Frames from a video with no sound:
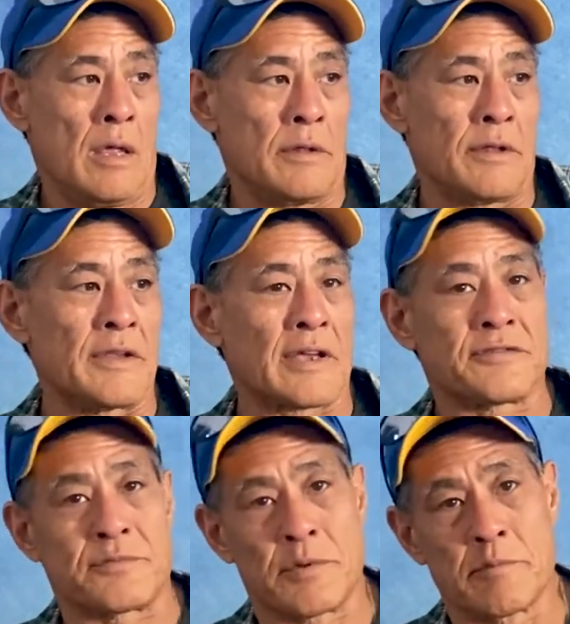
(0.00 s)
the
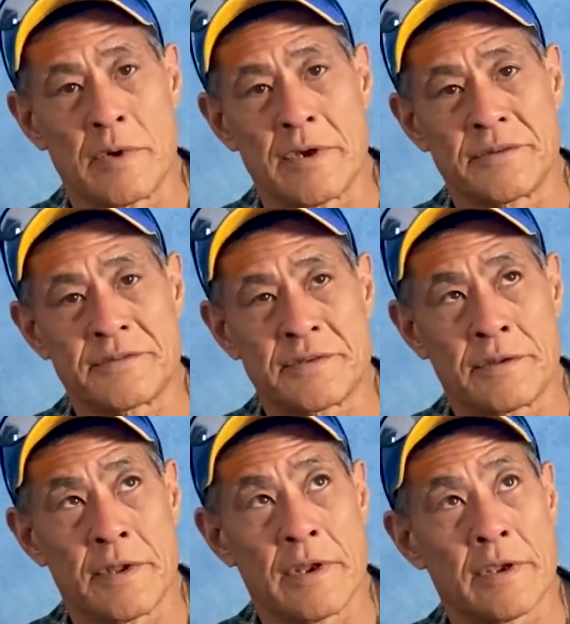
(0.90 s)
next 3 months,
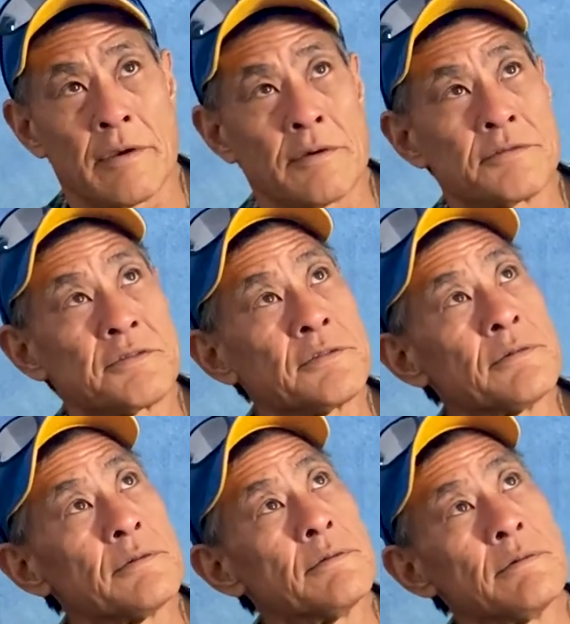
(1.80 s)
and then it goes
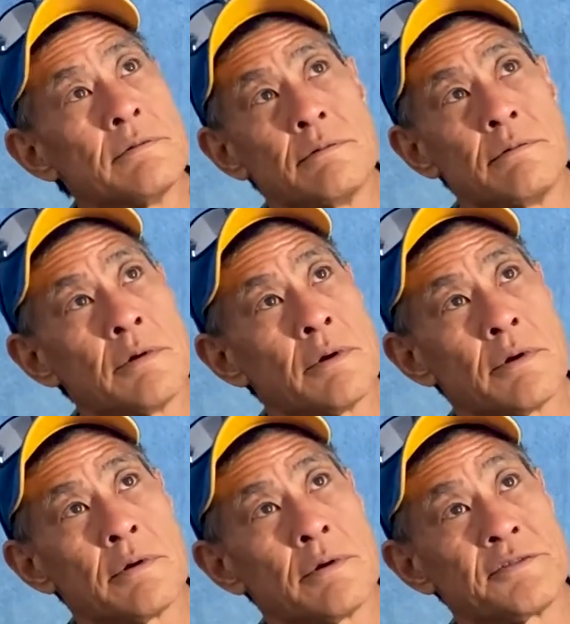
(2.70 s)
to
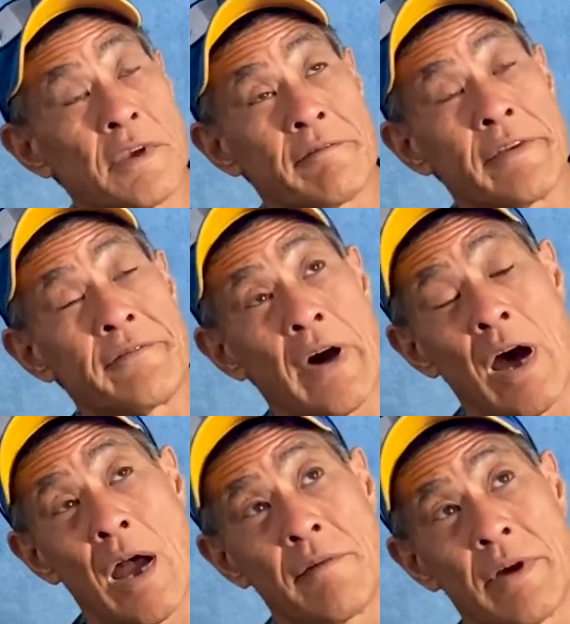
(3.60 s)

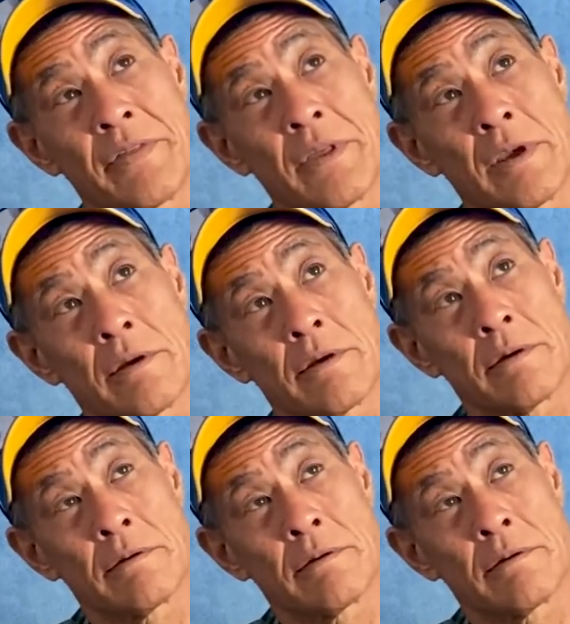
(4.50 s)
75, I think,